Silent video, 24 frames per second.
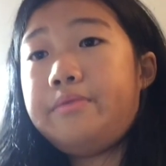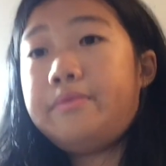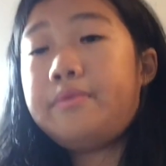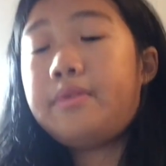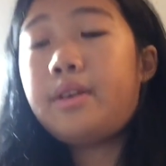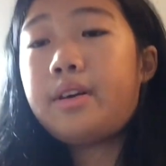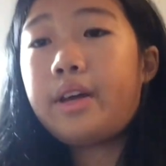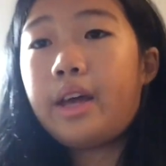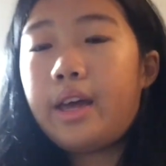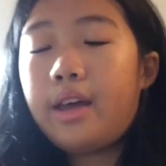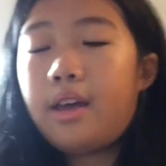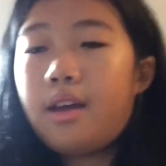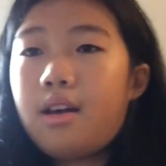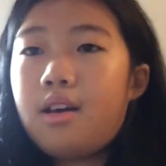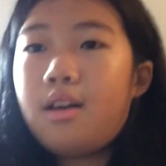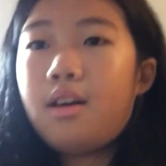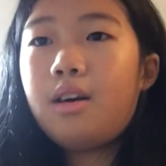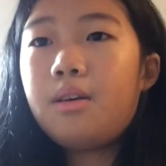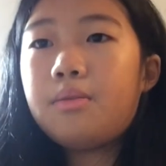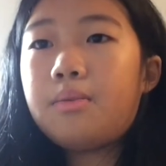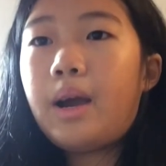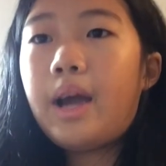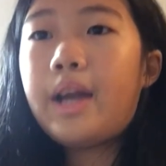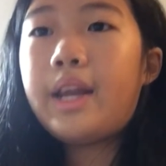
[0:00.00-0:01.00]
Okay,
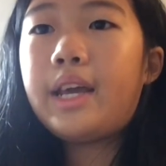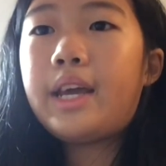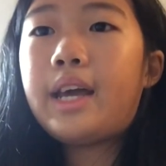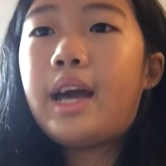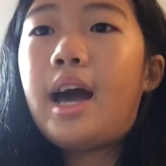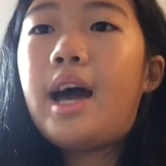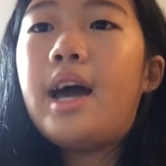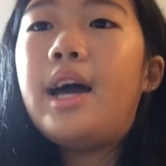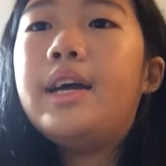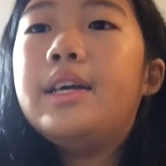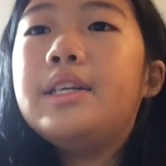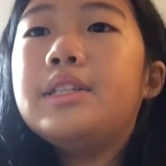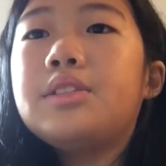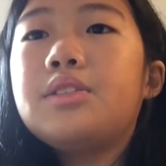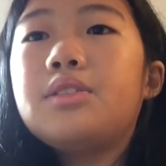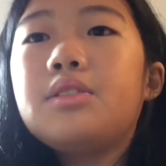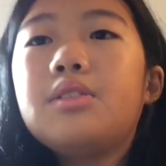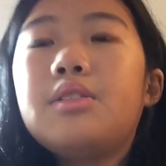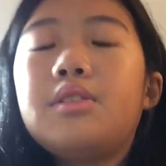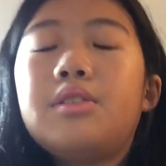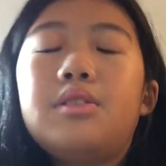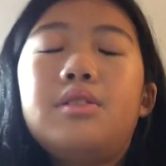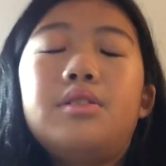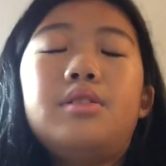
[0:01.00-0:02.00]
alrighty guys,
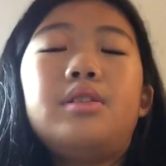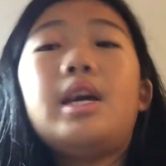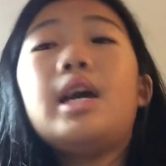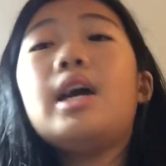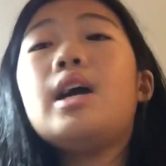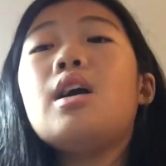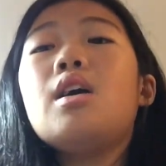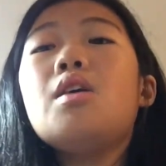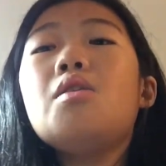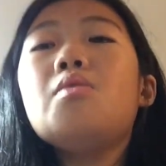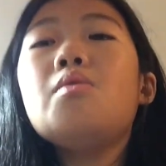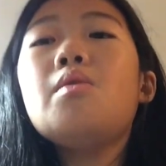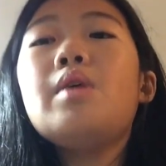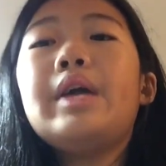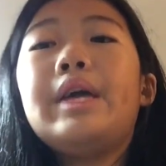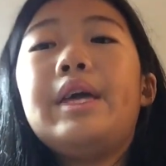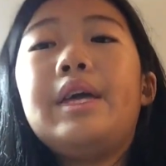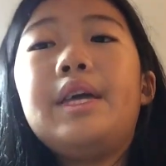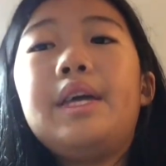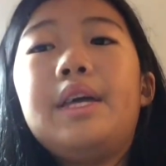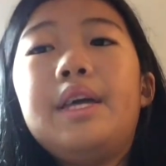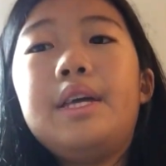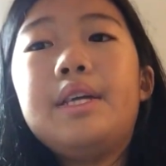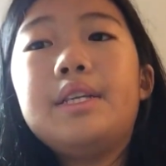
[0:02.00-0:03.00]
now
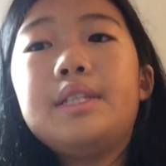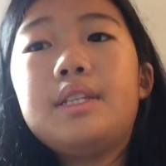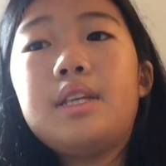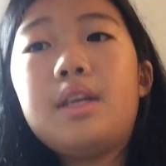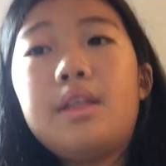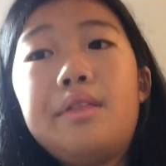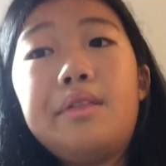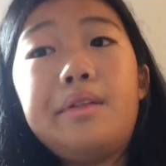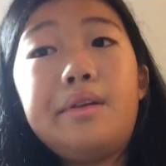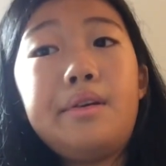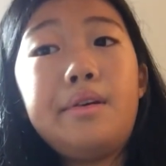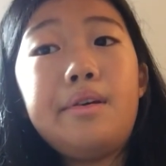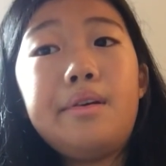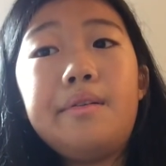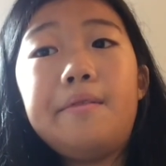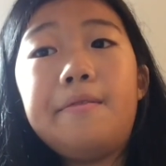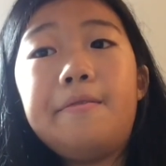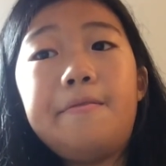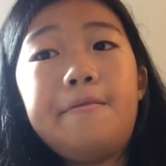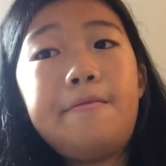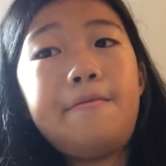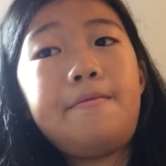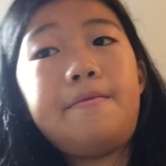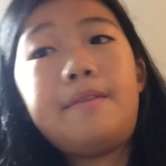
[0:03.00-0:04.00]
is the
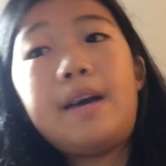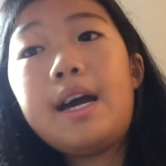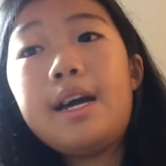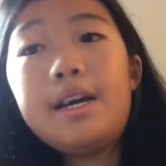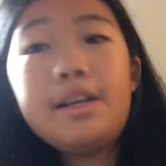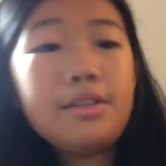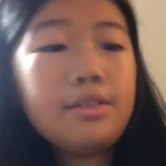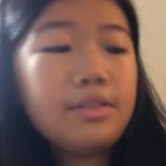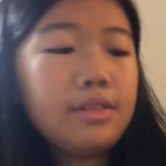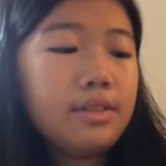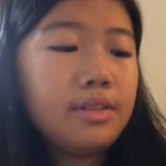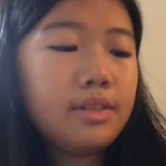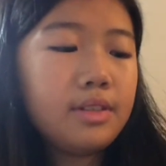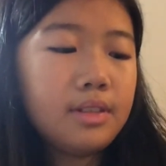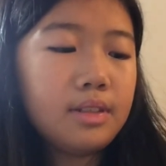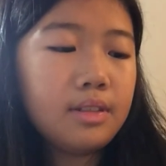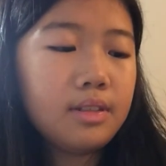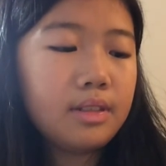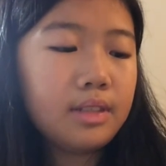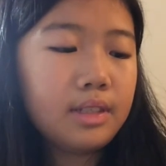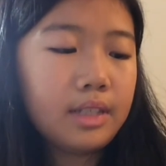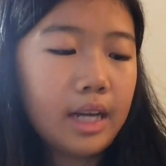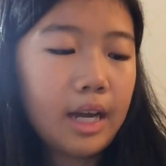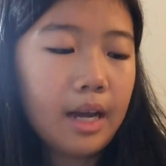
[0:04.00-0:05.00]
final
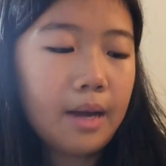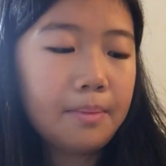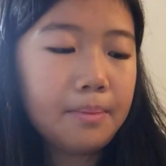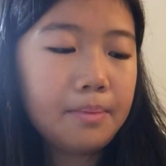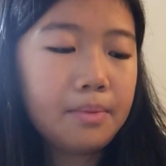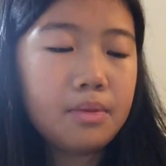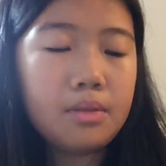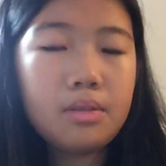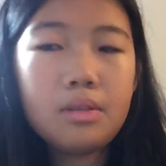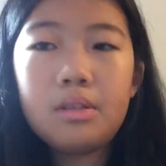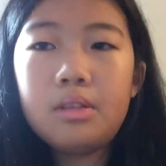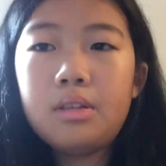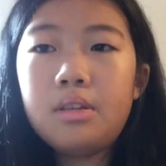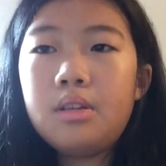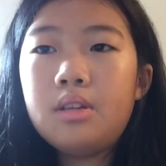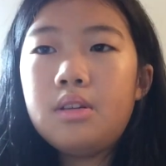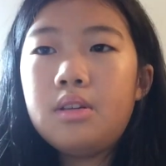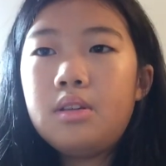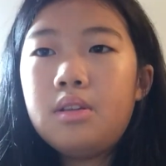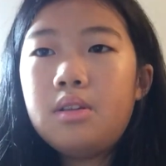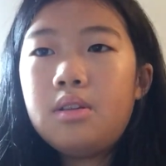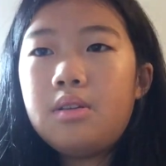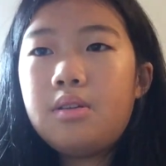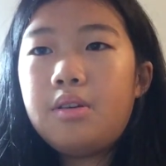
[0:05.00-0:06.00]
step
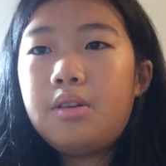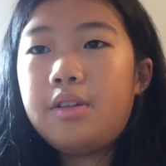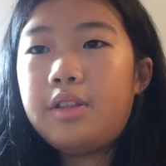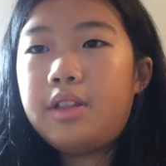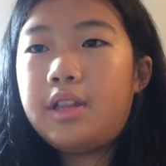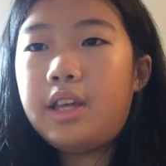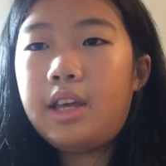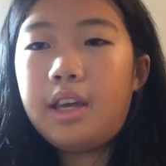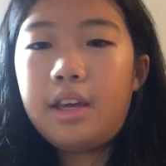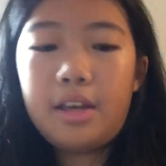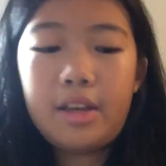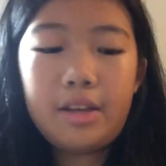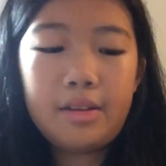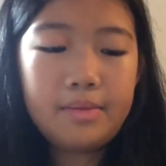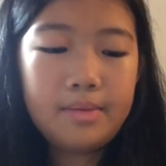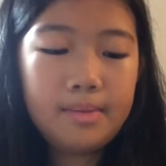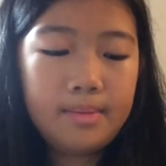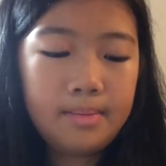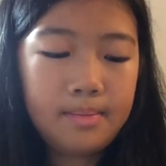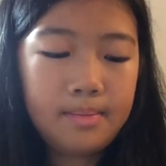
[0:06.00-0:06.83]
or thing.